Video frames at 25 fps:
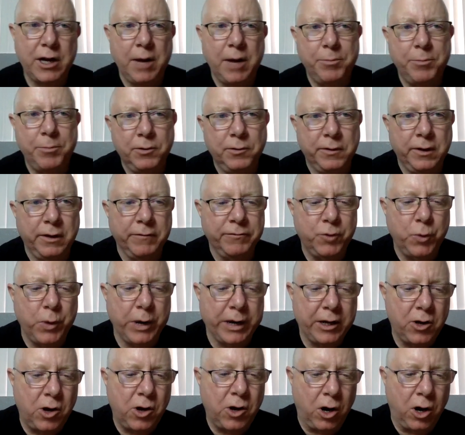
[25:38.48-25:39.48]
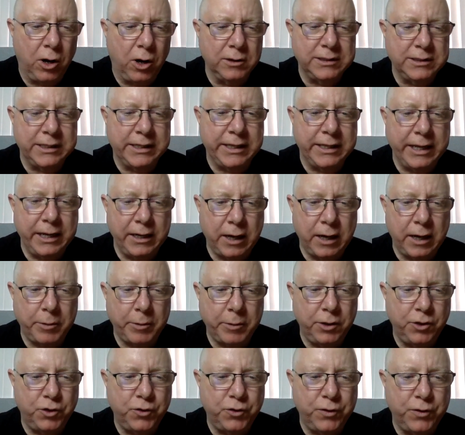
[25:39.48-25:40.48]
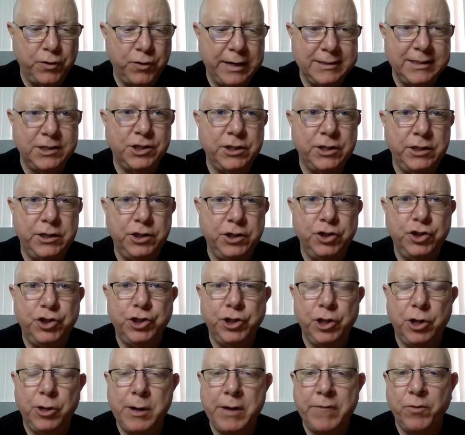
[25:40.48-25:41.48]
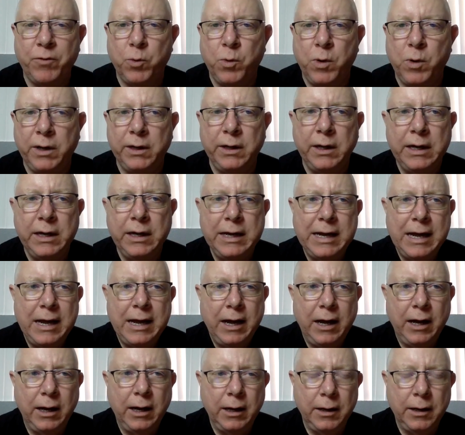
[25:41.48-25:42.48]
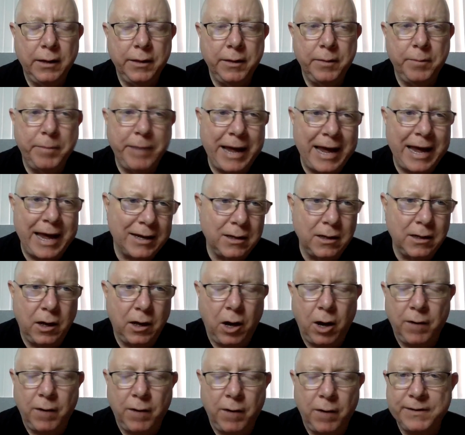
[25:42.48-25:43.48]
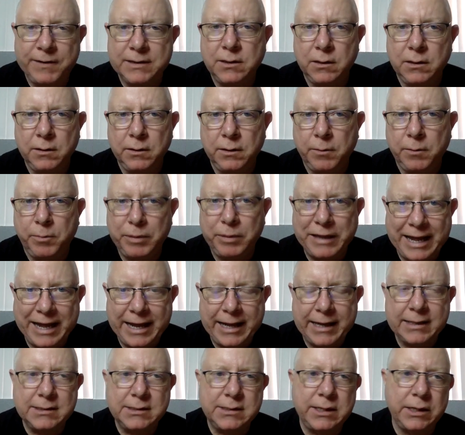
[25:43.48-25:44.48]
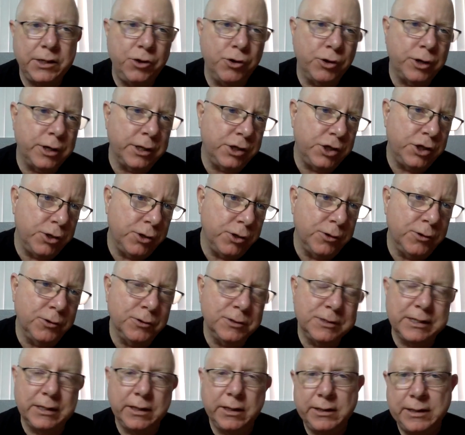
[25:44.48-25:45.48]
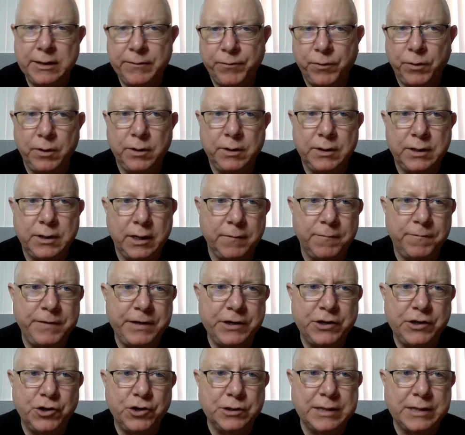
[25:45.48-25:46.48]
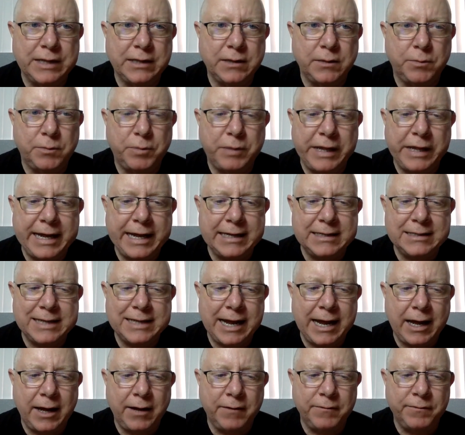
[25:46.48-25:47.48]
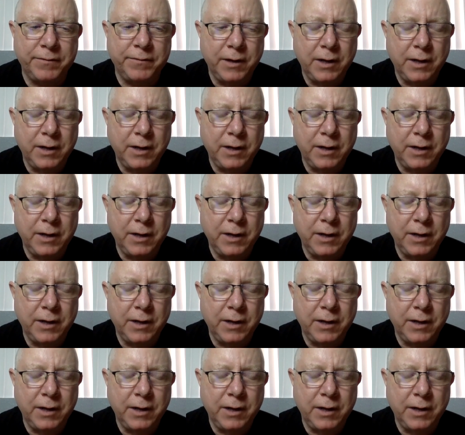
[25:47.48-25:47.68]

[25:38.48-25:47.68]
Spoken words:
couple of quick cards, and then I'm going to transition and show everyone the back office, the plans that you can use, and the different features that the plans have.